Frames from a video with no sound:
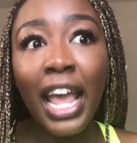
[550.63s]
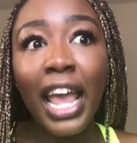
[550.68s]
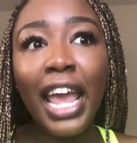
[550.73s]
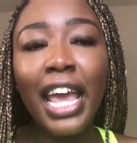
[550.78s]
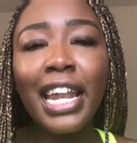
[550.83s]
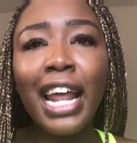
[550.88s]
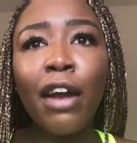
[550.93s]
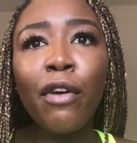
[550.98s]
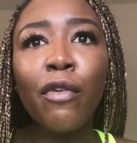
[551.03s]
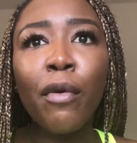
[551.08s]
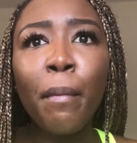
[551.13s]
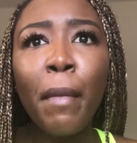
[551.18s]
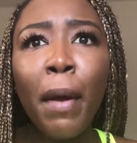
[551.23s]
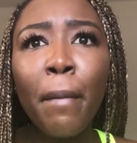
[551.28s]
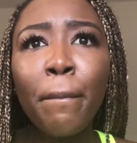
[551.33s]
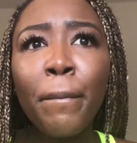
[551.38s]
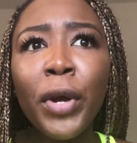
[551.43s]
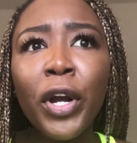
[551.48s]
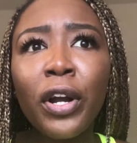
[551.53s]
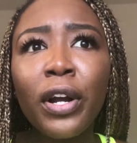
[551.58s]
And I
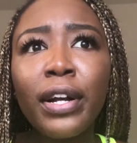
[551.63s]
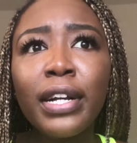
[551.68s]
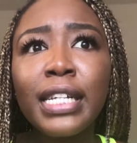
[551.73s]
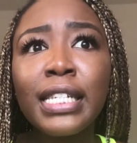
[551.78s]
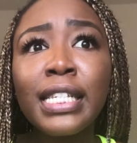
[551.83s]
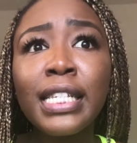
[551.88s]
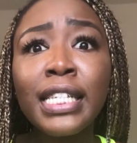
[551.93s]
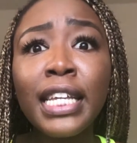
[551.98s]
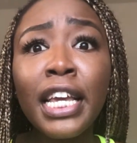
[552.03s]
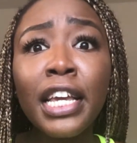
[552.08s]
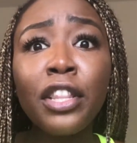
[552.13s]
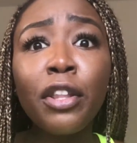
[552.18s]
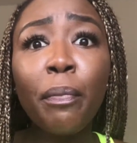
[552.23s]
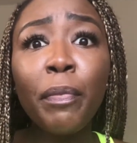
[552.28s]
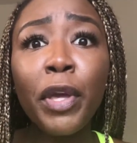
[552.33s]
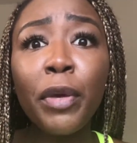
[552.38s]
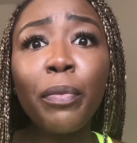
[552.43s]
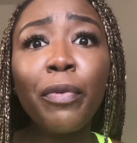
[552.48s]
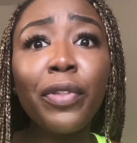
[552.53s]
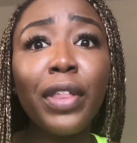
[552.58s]
remember seeing the
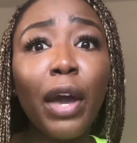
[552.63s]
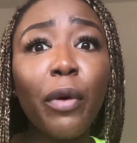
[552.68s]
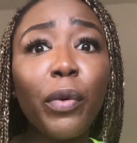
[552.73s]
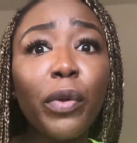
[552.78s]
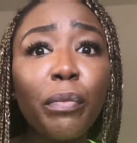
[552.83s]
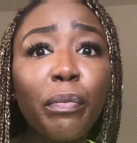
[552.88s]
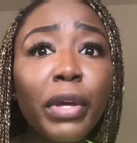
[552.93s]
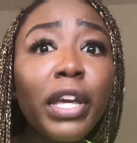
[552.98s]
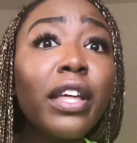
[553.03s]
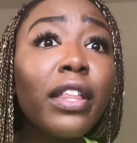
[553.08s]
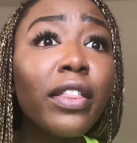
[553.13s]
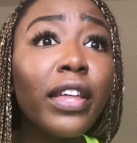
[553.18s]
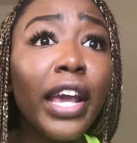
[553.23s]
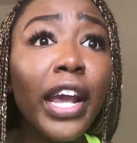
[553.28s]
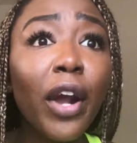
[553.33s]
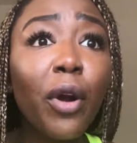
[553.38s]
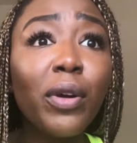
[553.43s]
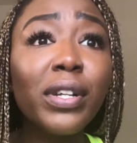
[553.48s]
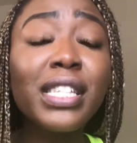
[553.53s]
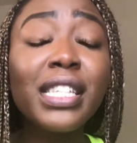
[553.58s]
people that would be
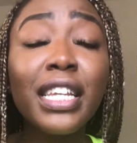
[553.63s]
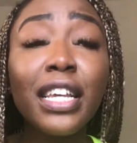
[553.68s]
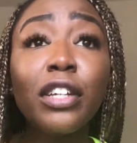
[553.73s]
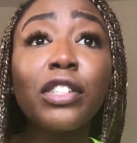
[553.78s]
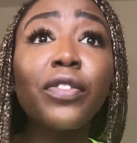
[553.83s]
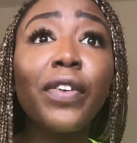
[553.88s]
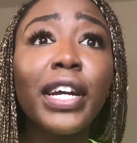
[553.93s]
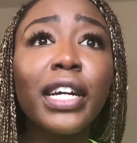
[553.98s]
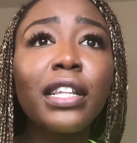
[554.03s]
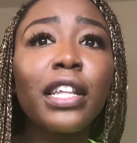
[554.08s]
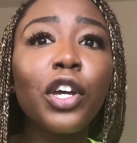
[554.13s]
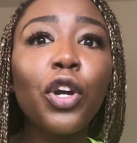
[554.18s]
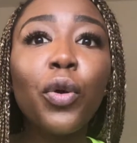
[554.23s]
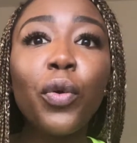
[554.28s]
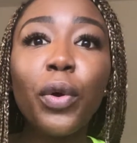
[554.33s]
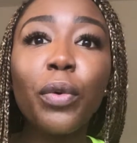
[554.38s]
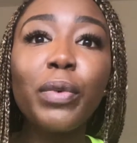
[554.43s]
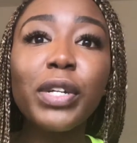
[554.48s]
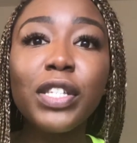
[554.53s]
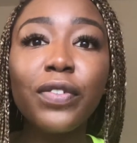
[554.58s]
there, or seeing directly
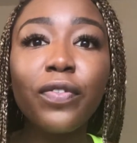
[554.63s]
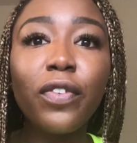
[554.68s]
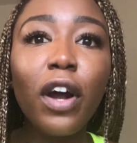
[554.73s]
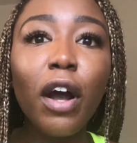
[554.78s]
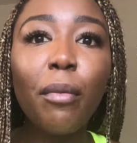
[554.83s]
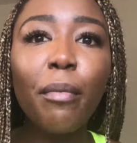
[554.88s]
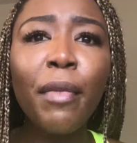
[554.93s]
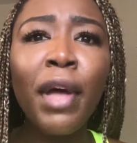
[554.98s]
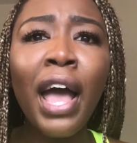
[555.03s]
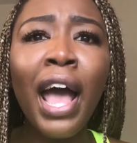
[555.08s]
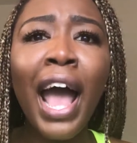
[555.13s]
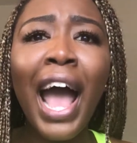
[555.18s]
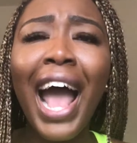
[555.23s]
who it was from.